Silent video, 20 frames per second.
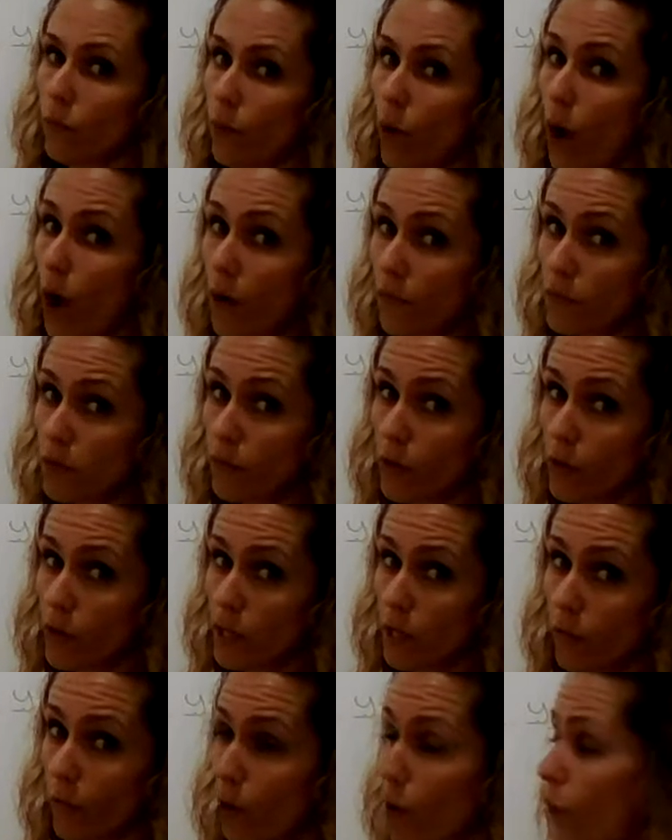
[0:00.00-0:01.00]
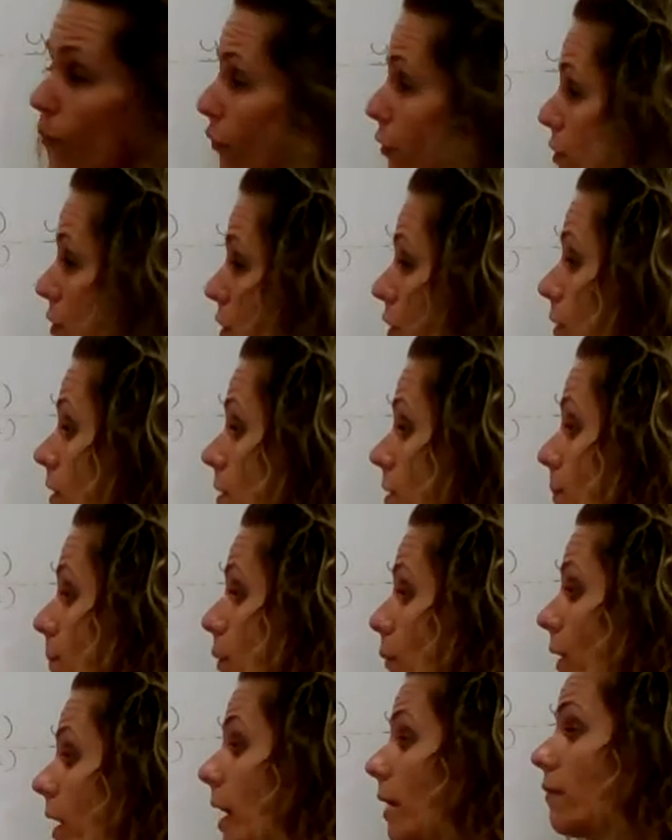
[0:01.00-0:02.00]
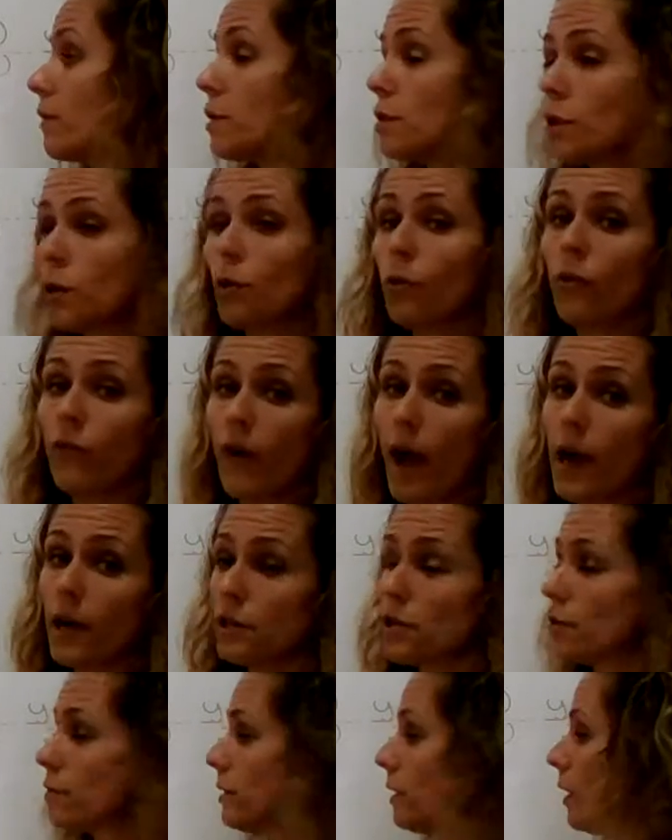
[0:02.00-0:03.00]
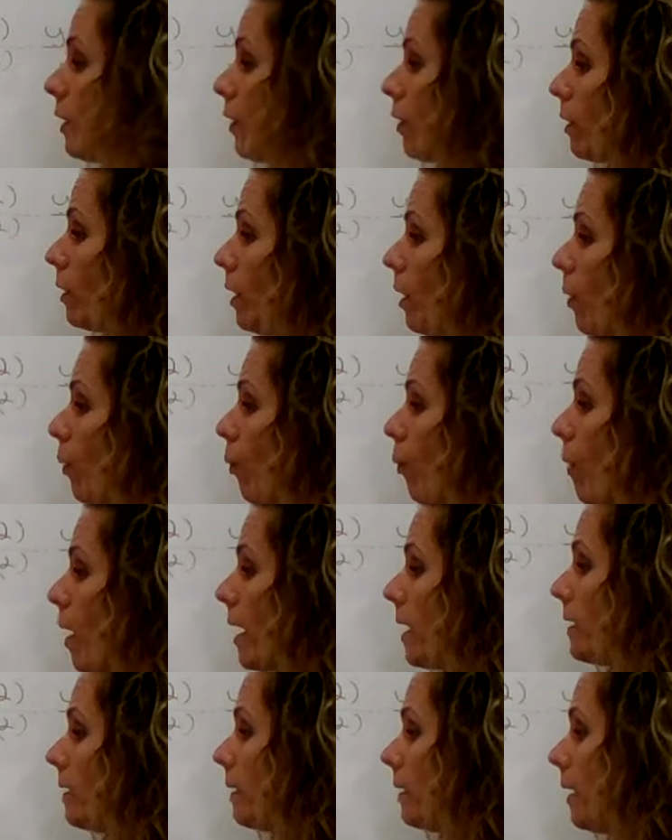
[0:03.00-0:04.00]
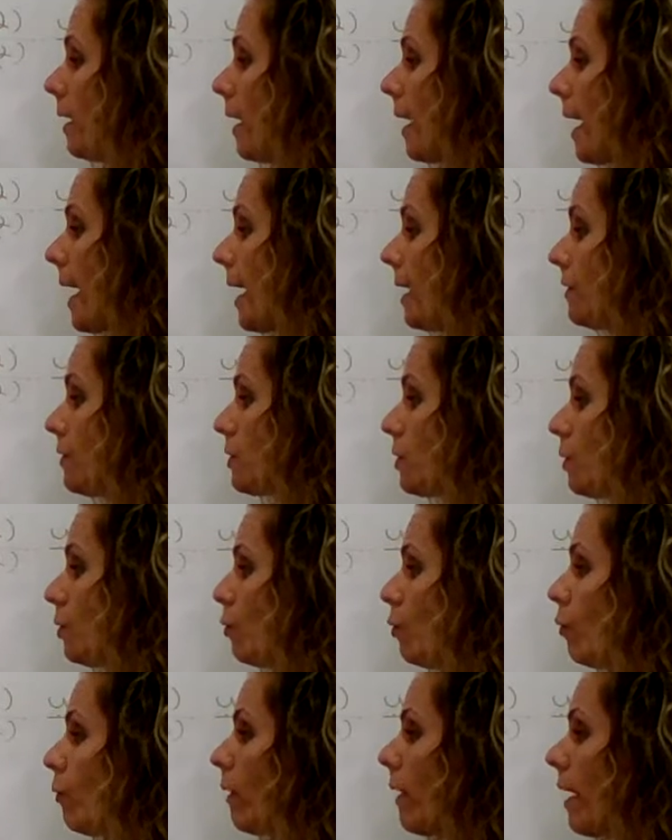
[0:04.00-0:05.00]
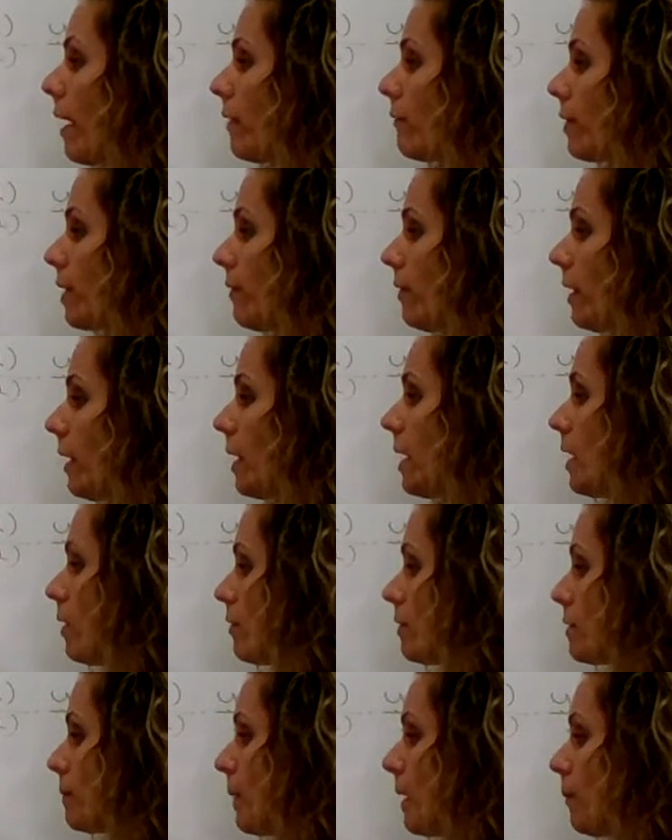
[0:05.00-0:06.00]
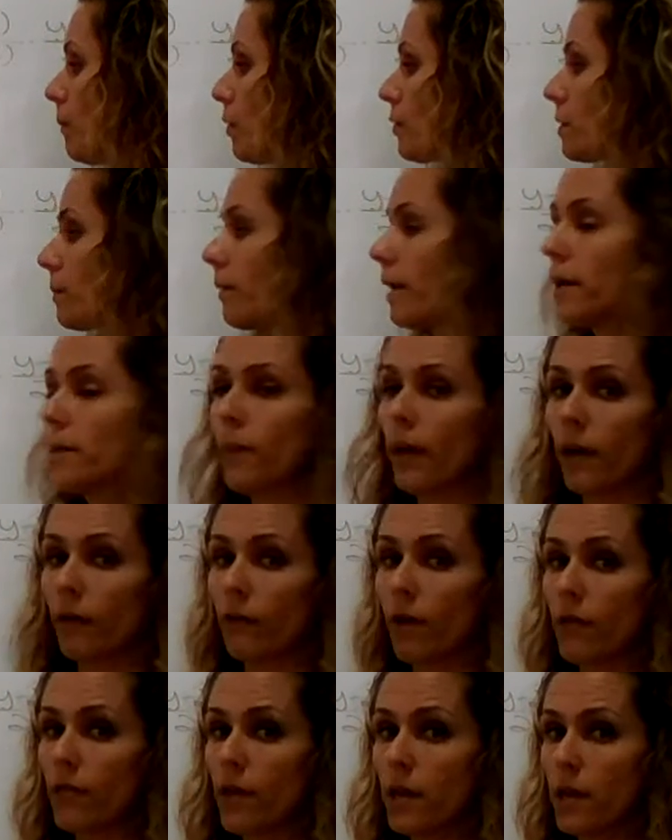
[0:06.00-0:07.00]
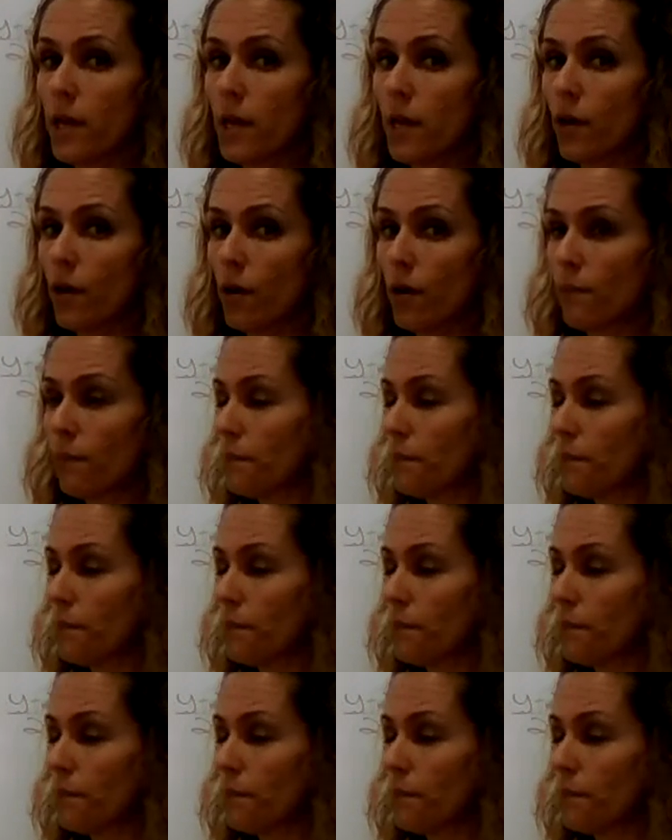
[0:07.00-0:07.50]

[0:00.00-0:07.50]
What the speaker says: Often very difficult for students, but we have 2 factors here, 1 and 2. Everything here is being multiplied by everything here.